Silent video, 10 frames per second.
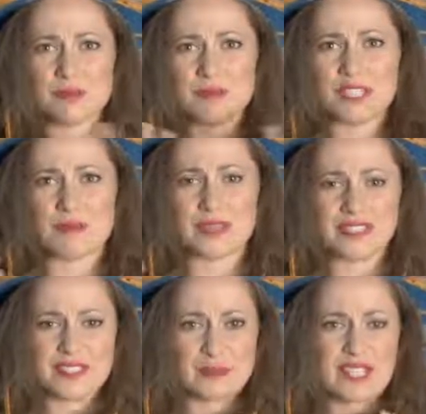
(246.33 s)
and
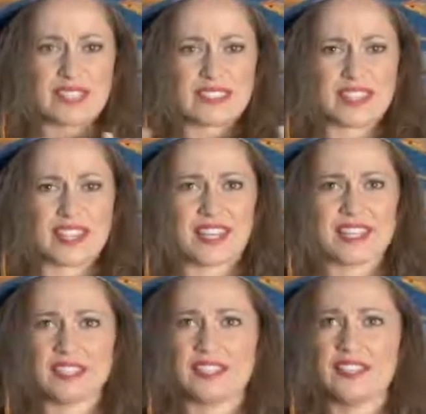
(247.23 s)
becoming something
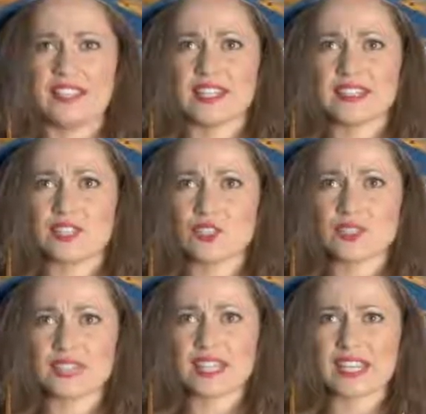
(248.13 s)
synthetic is
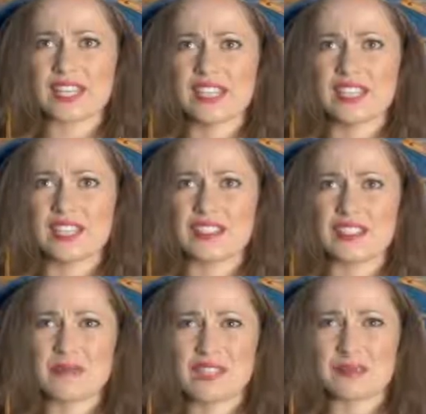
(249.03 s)
interesting.
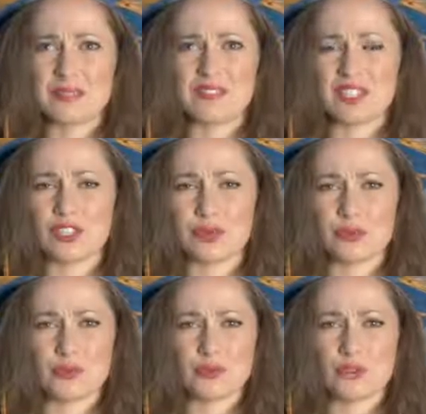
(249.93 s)
Makes me
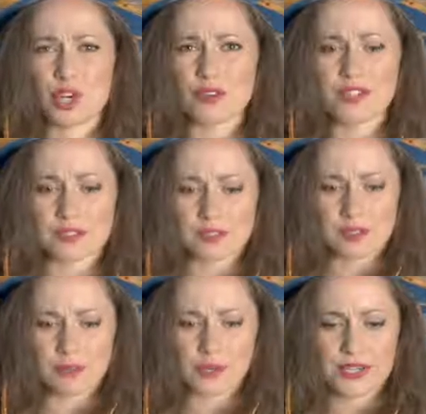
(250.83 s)
feel nervous
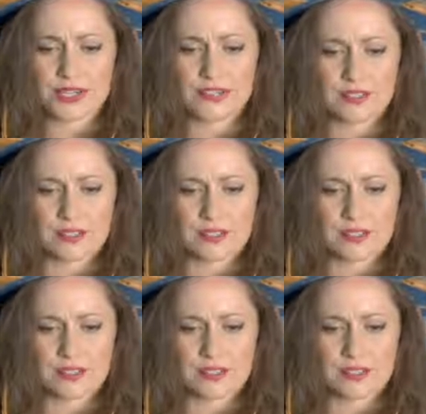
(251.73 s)
and worried,